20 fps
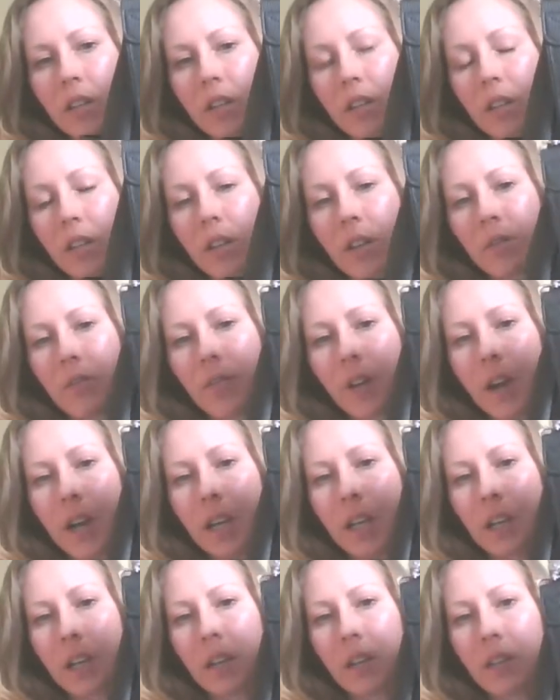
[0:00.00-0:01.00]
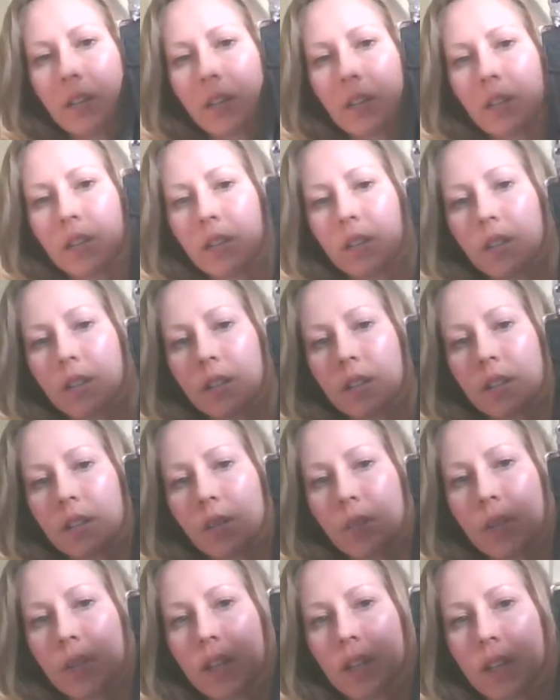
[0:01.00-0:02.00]
and I'm finding and
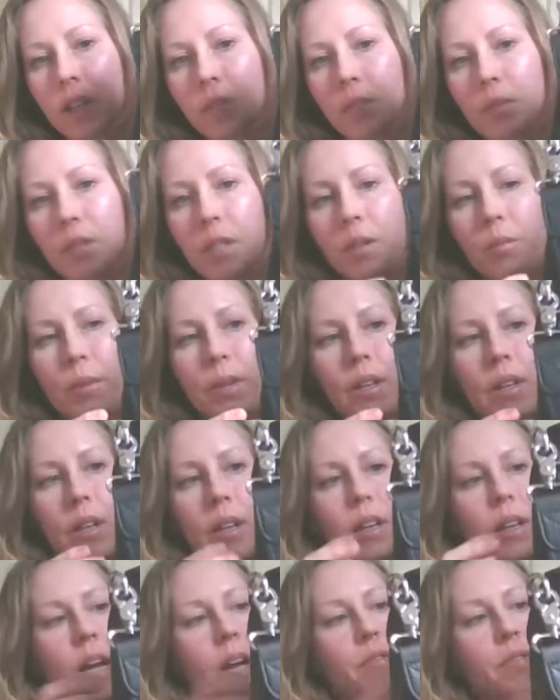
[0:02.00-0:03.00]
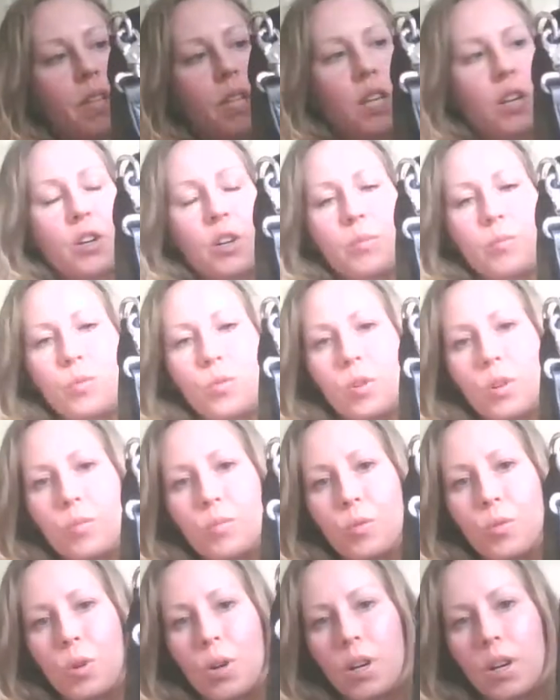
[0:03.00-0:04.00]
some days I'm seeming to have to carry more and
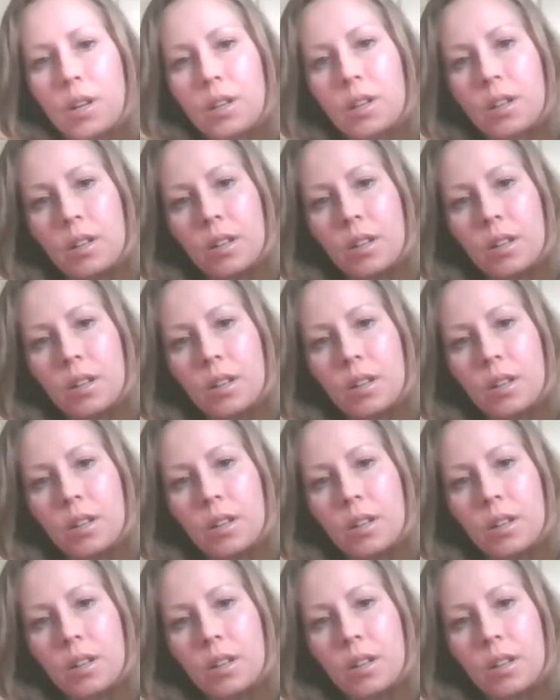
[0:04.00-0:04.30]
more.